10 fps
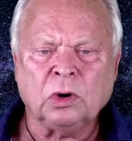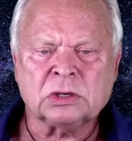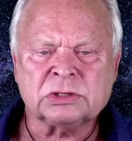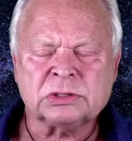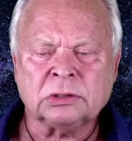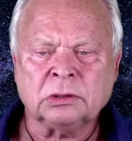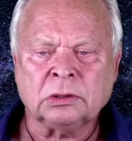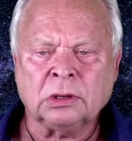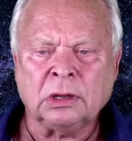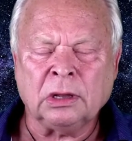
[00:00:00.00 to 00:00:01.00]
was
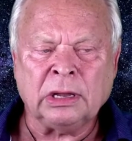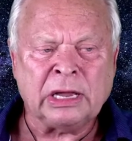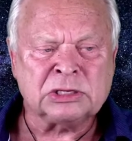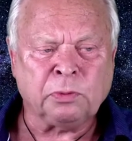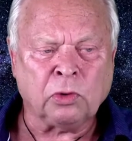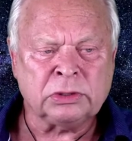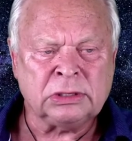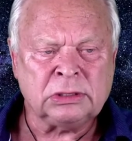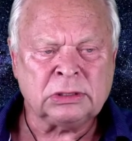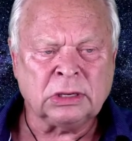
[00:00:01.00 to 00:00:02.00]

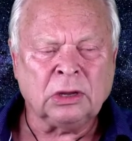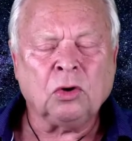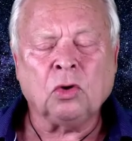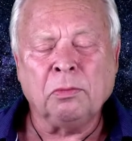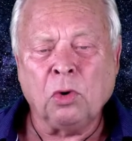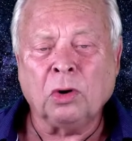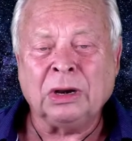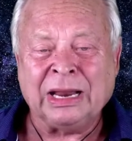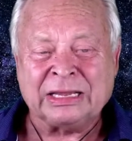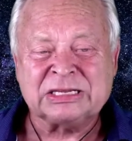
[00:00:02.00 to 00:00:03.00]
exported, or
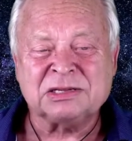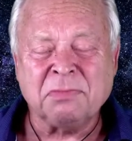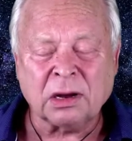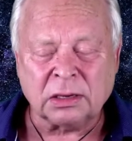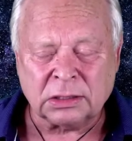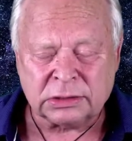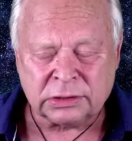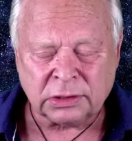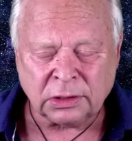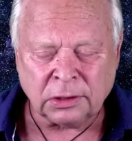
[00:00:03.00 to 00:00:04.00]
more like
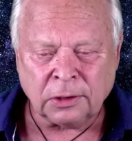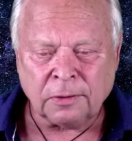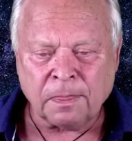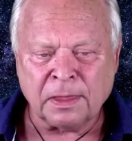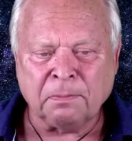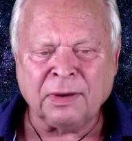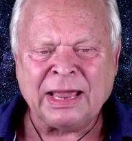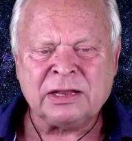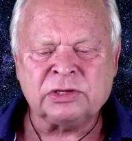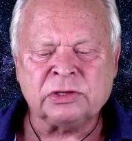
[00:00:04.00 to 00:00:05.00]
smuggled, the
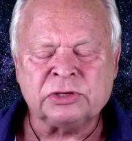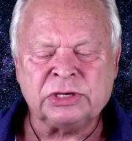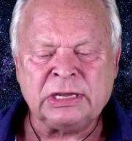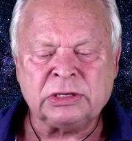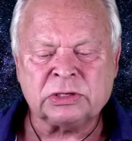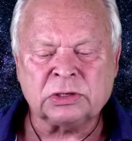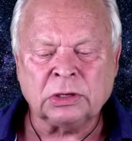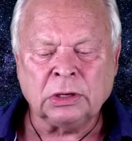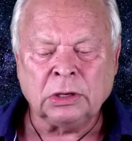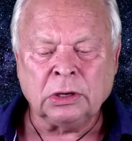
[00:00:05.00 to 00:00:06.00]
plants, the seeds,
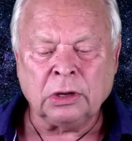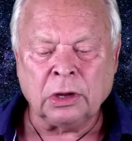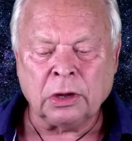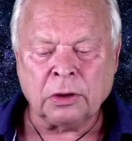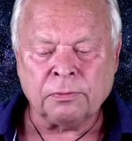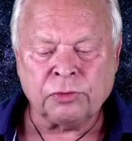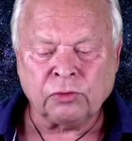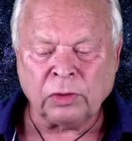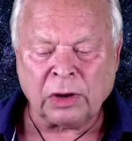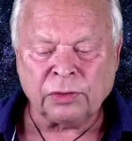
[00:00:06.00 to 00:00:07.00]
uh,
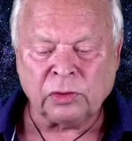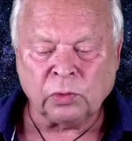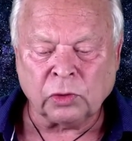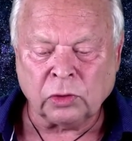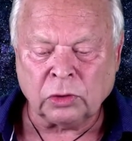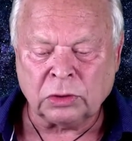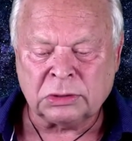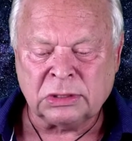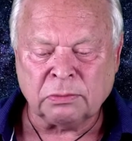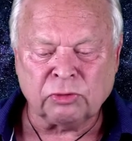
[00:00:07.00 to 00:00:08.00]
throughout the
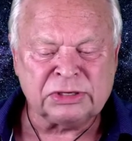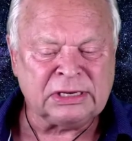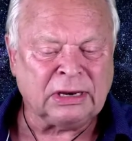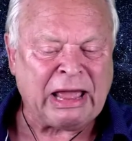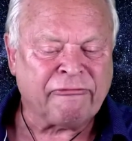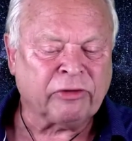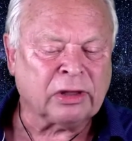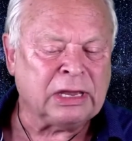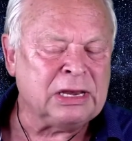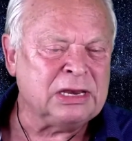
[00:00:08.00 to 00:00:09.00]
world, the Brazil,
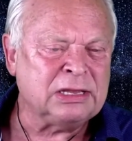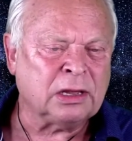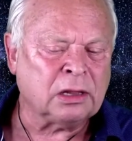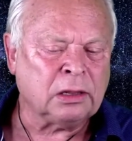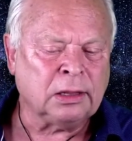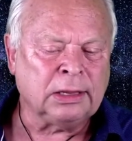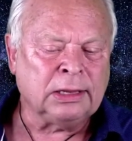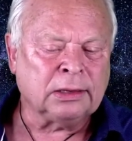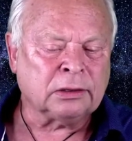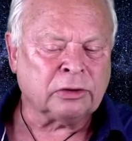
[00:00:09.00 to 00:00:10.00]
Africa, India,
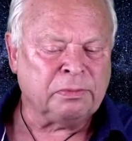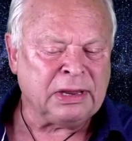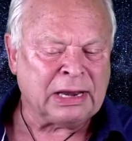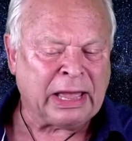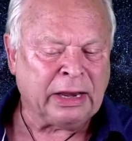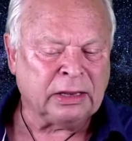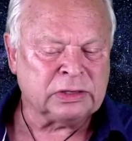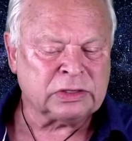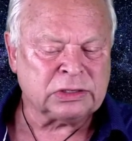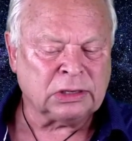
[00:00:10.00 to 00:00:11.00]
Caribbean
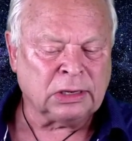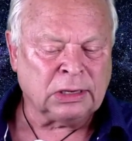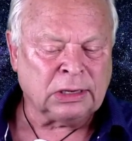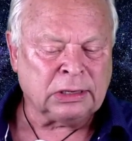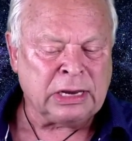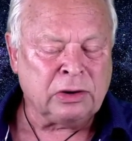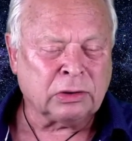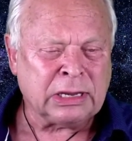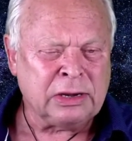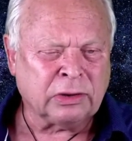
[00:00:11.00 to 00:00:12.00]
Islands, Indo
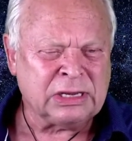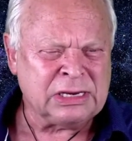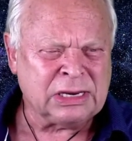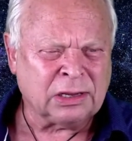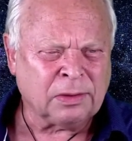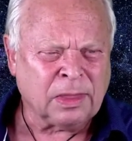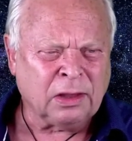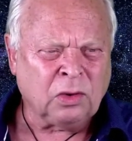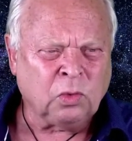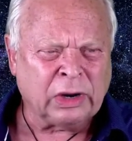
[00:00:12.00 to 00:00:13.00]
Indochina,
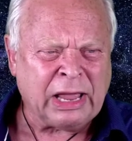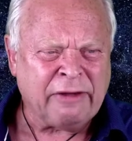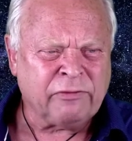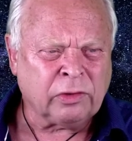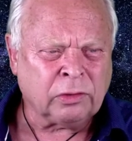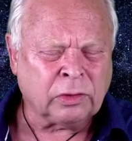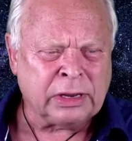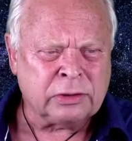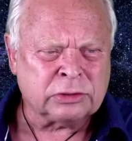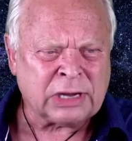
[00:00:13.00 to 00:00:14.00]
wherever, or
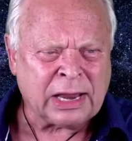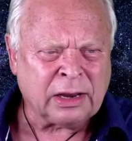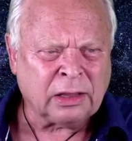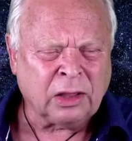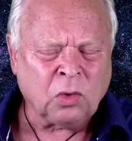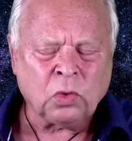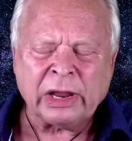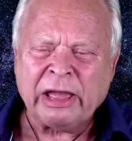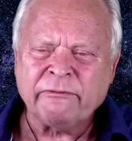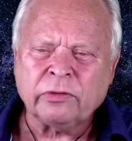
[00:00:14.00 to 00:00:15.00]
Indochina,
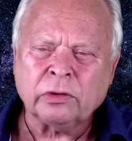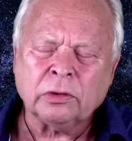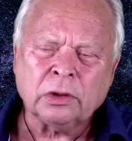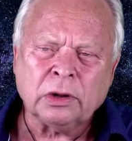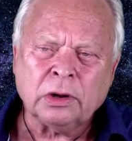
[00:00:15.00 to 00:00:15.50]
wherever